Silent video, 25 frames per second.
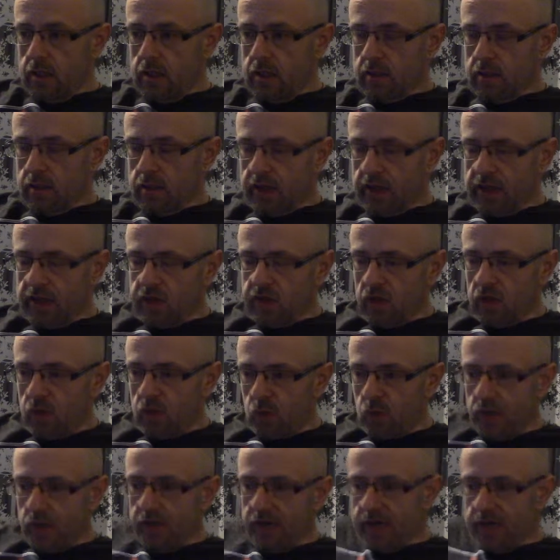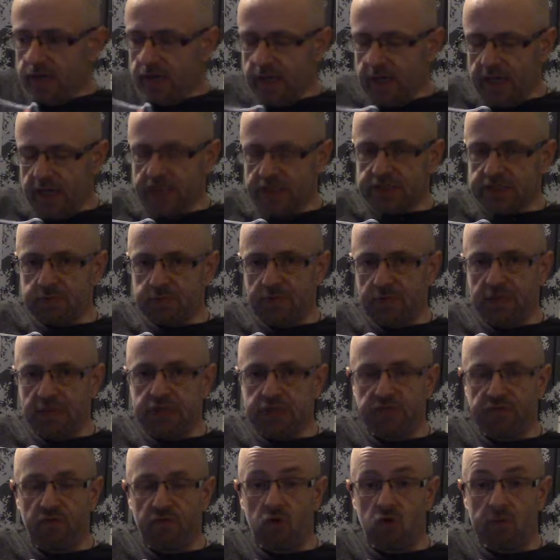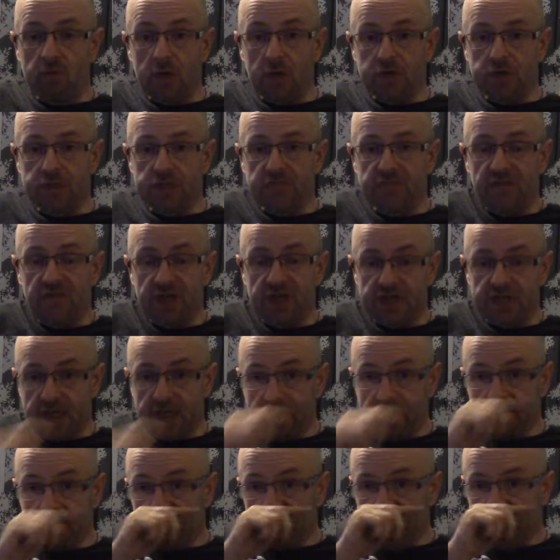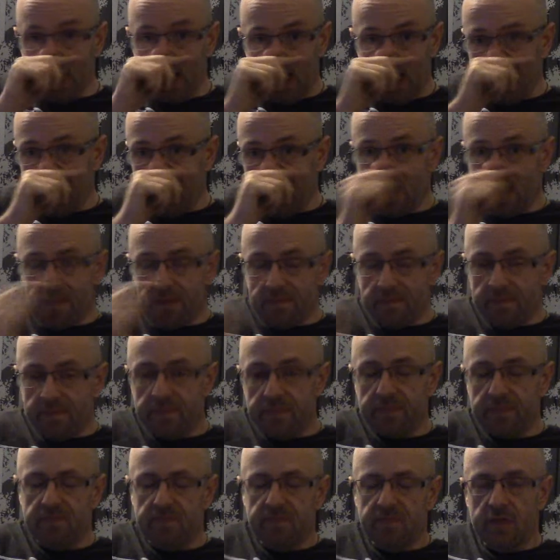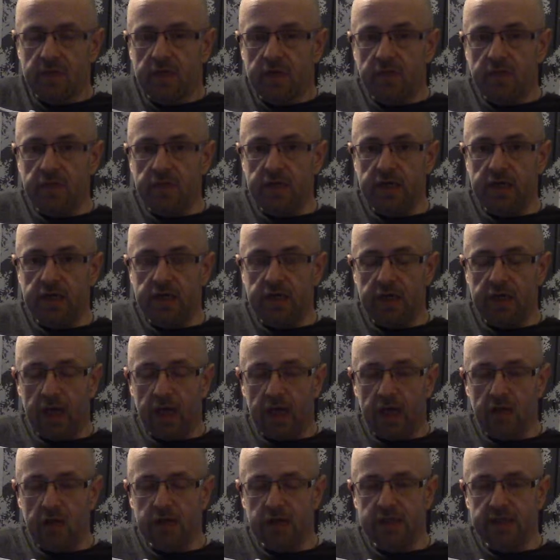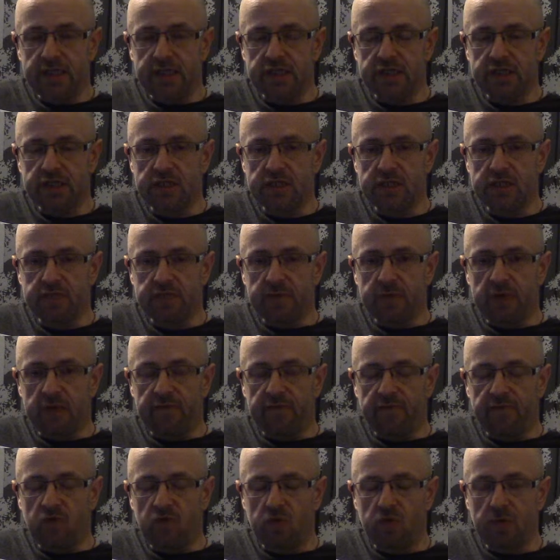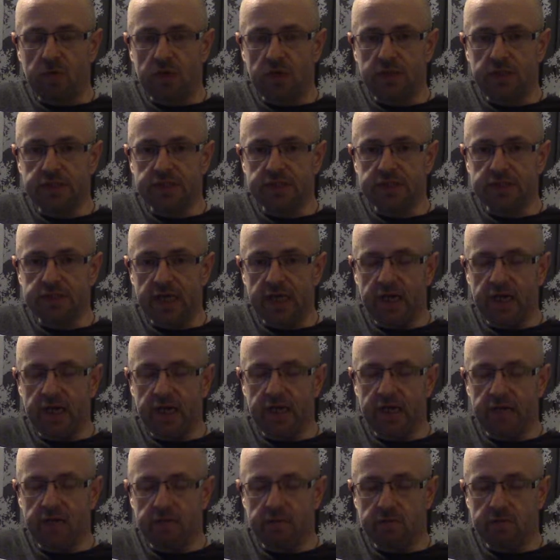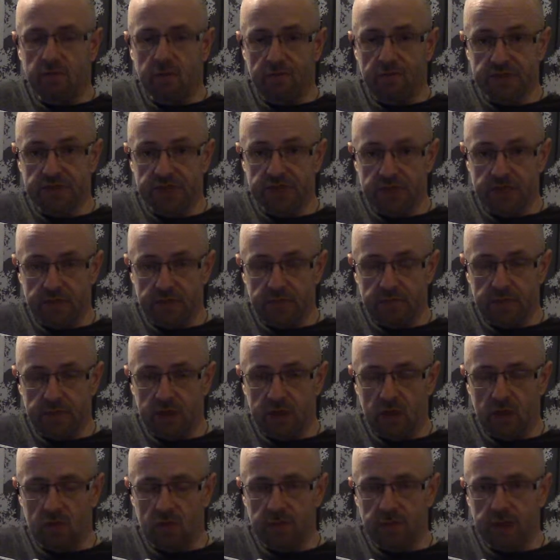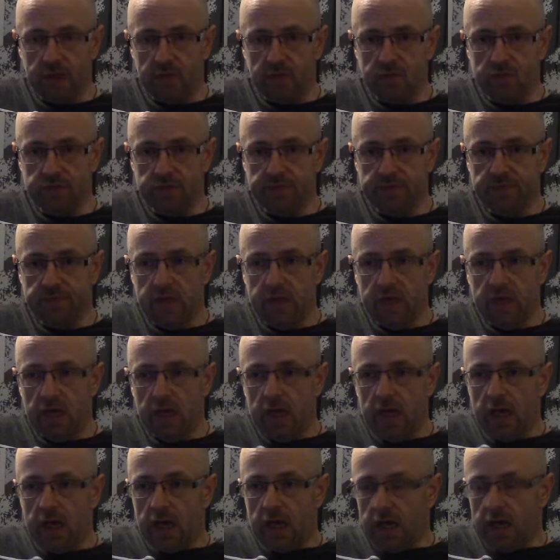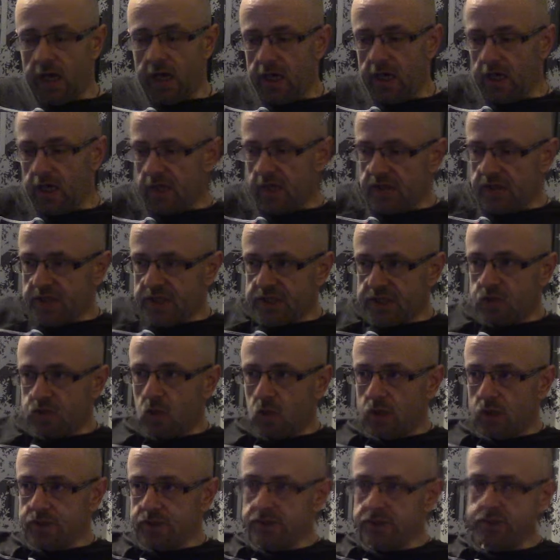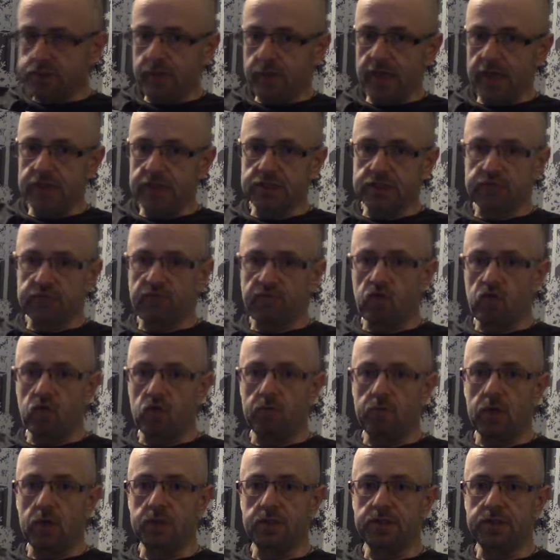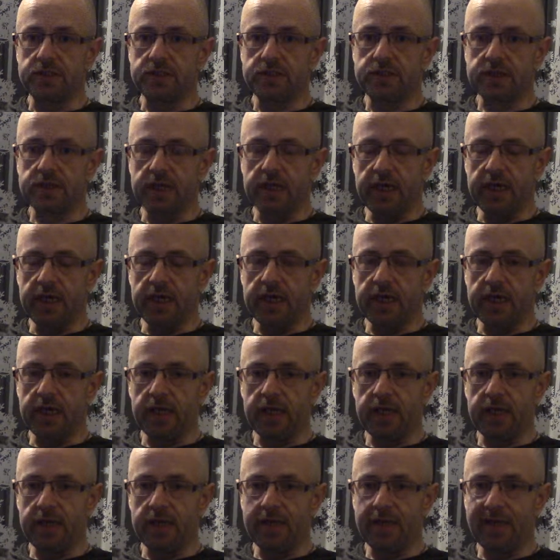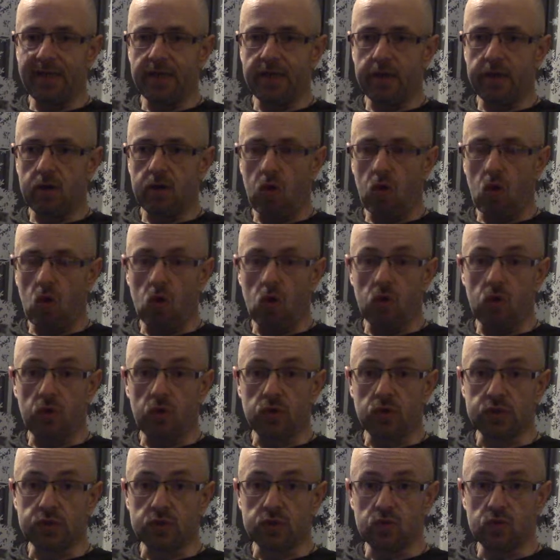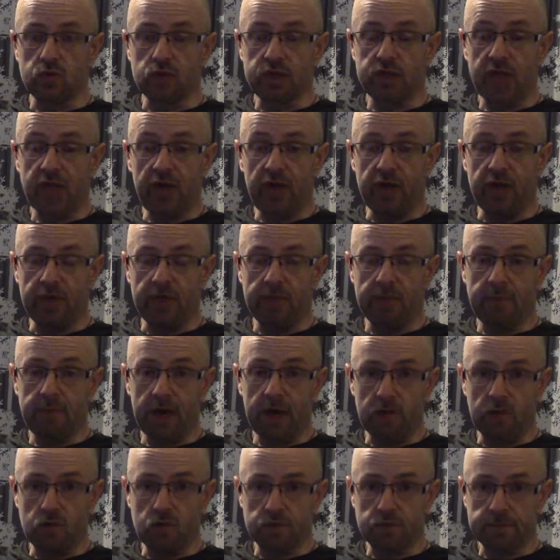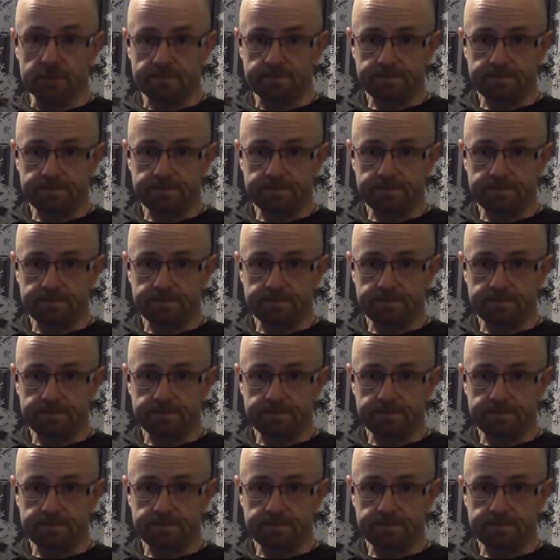Like the other one, it spends 4 months finishing. The ale condition spent 4 months in, obviously, ale barrels. This one spends 4 months in Oloroso sherry barrels.